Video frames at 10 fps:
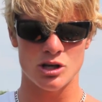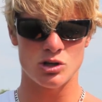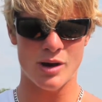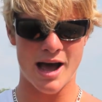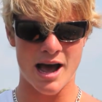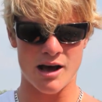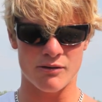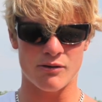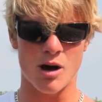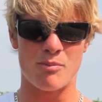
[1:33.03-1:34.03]
you
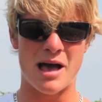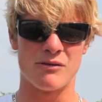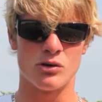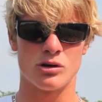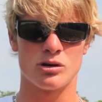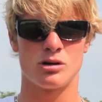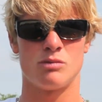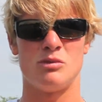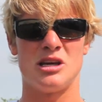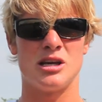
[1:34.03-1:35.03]
have a bevel,
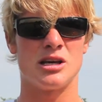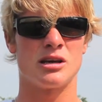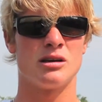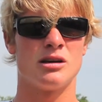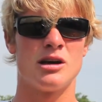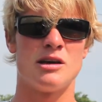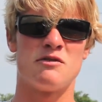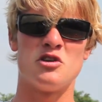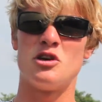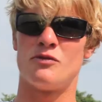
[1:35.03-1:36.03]
meaning
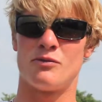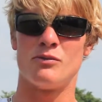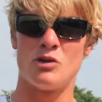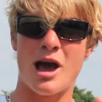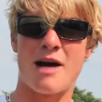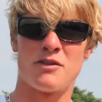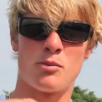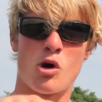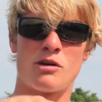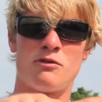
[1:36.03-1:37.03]
if you have the
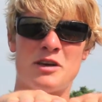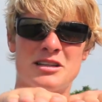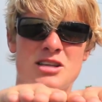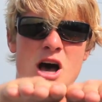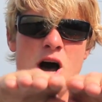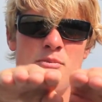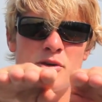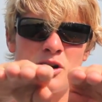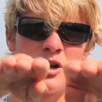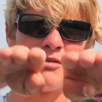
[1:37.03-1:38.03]
board fins up,
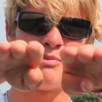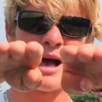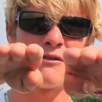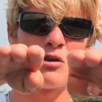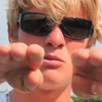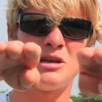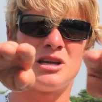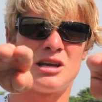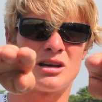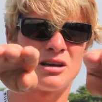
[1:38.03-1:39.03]
bevel
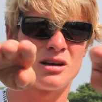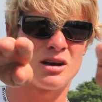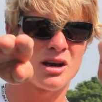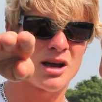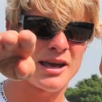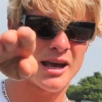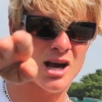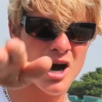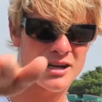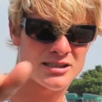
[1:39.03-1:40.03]
meaning it
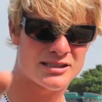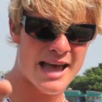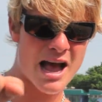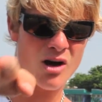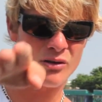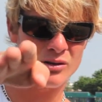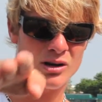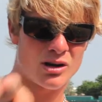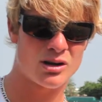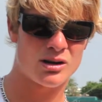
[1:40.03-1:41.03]
cuts down
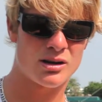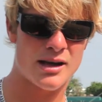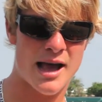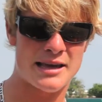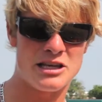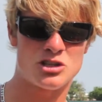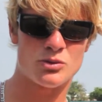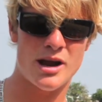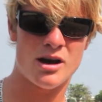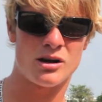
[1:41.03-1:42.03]
at each
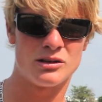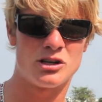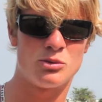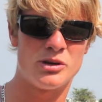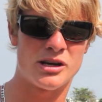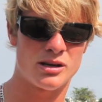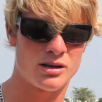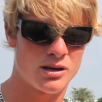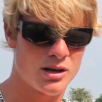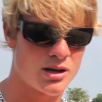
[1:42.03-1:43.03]
rail a little bit.
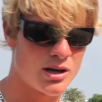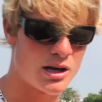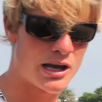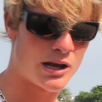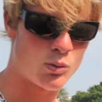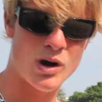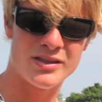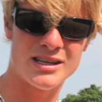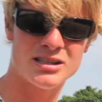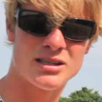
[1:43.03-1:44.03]
And what
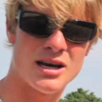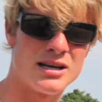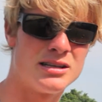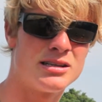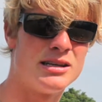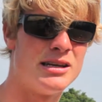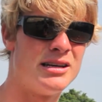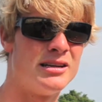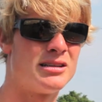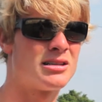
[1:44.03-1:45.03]
this does
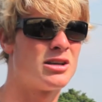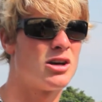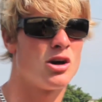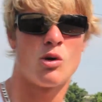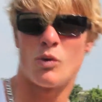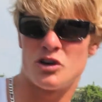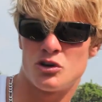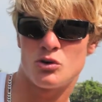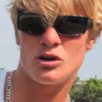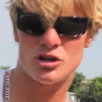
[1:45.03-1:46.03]
is when you're
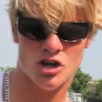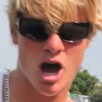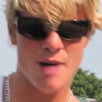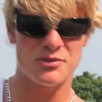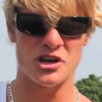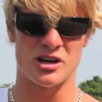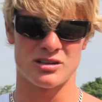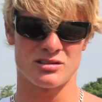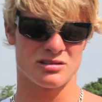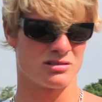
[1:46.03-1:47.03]
doing your top
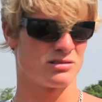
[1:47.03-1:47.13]
turns,